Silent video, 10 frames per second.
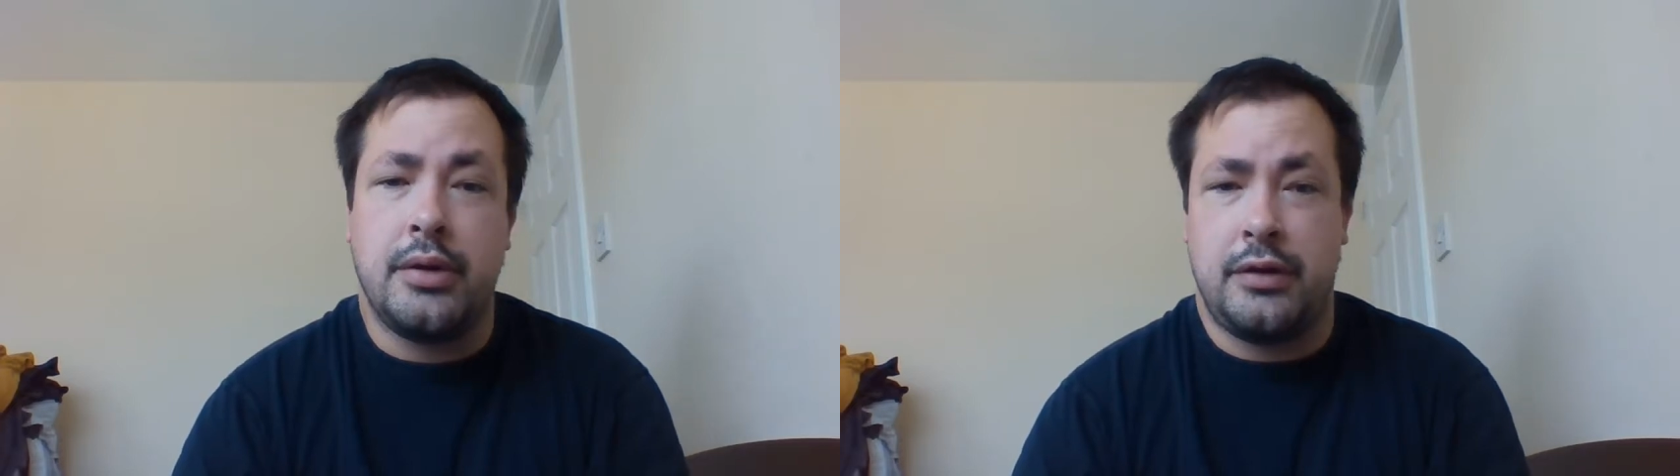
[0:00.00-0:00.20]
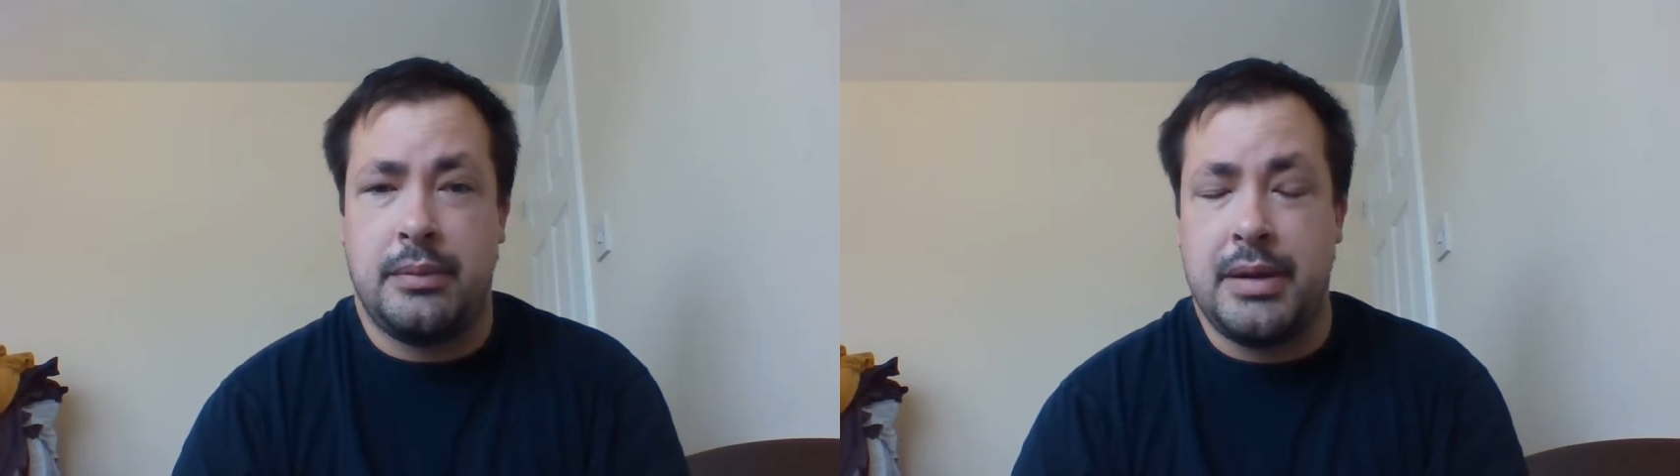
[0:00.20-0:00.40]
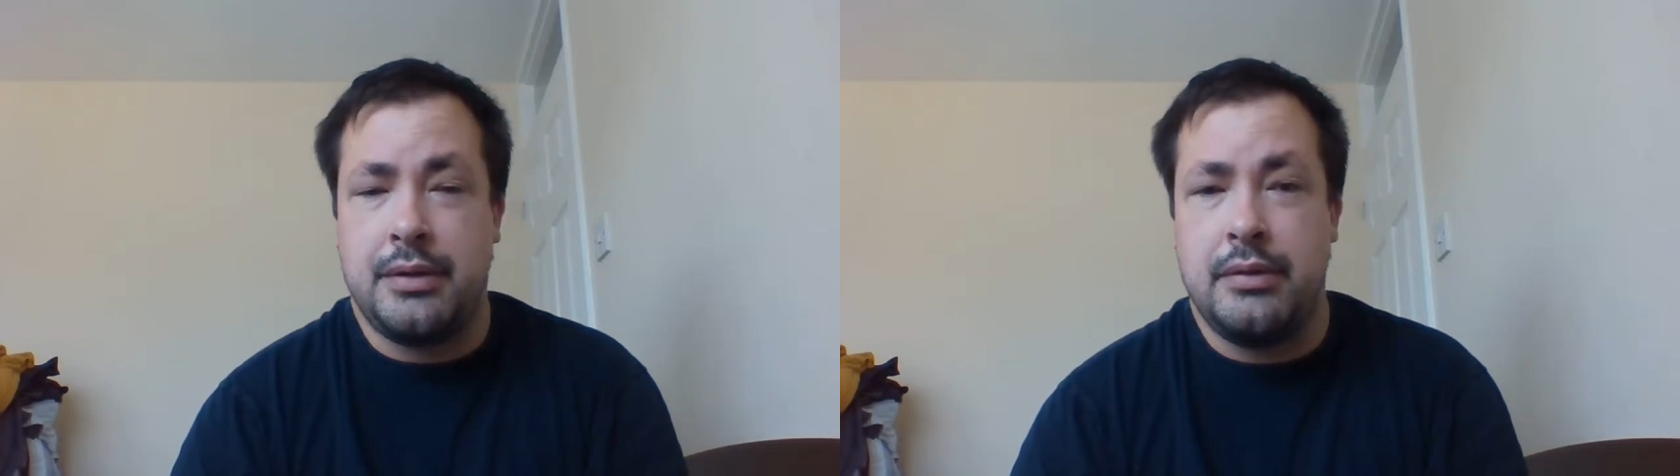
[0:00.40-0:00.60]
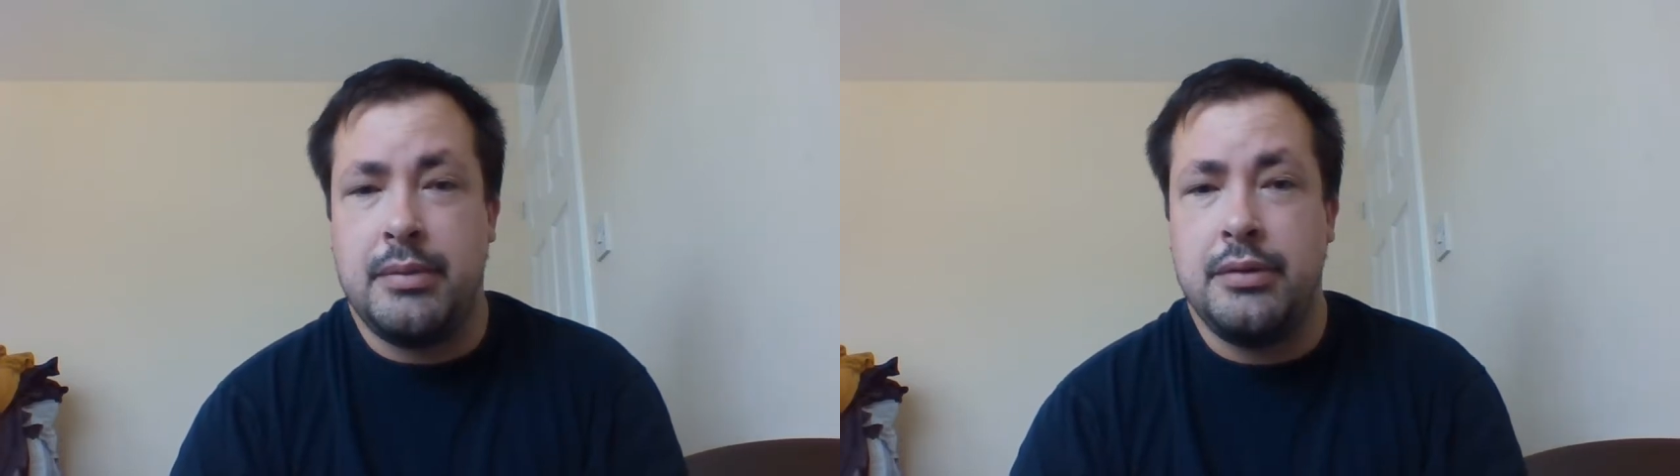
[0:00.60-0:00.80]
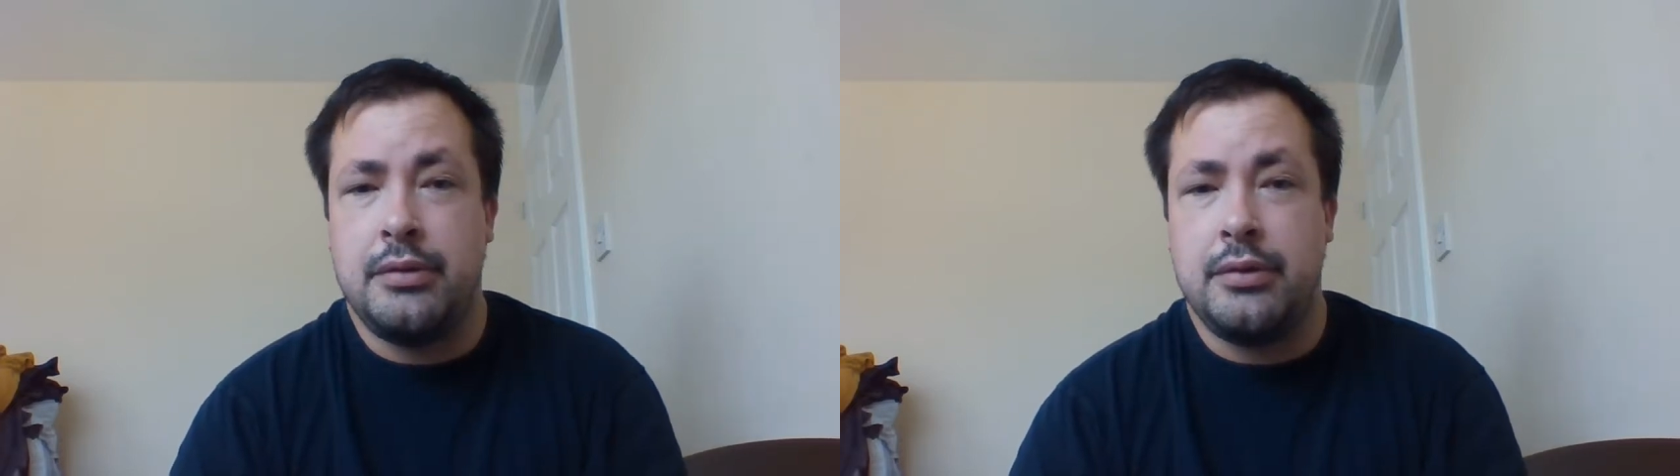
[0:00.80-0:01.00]
honest about their
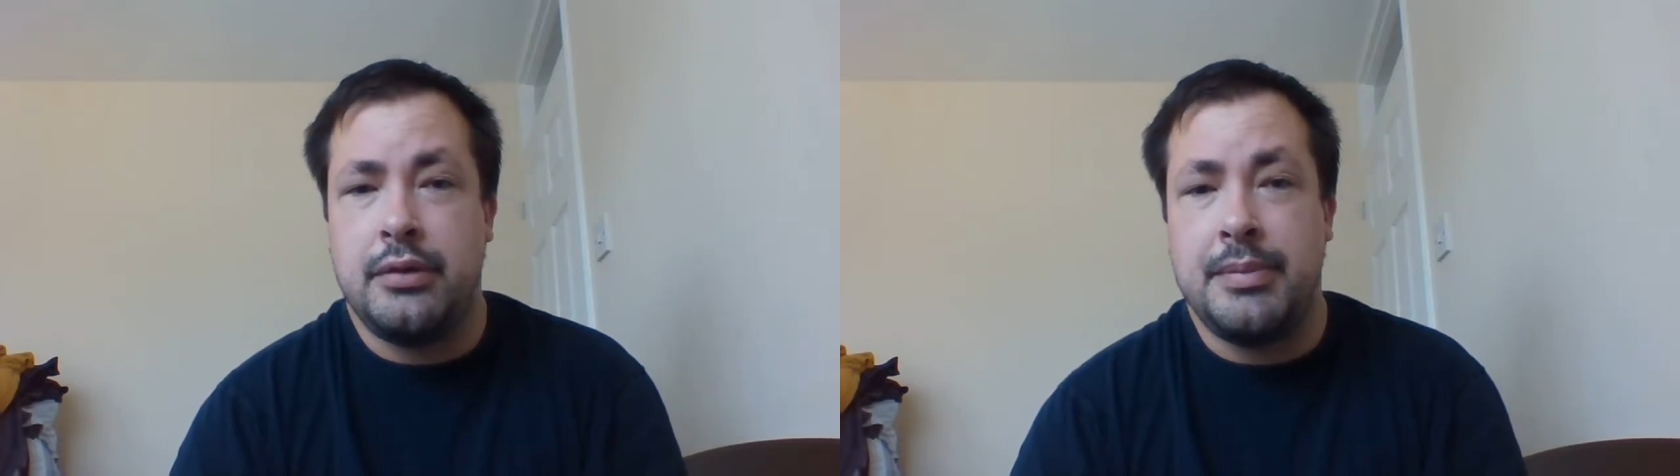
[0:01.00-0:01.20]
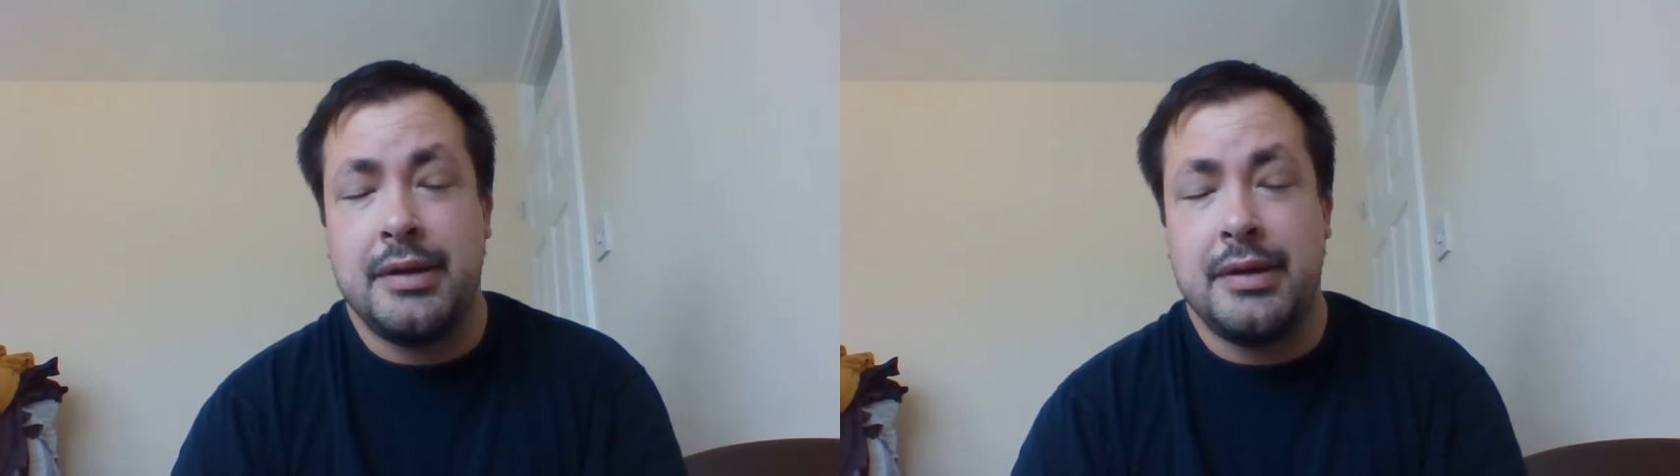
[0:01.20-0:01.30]
emotions.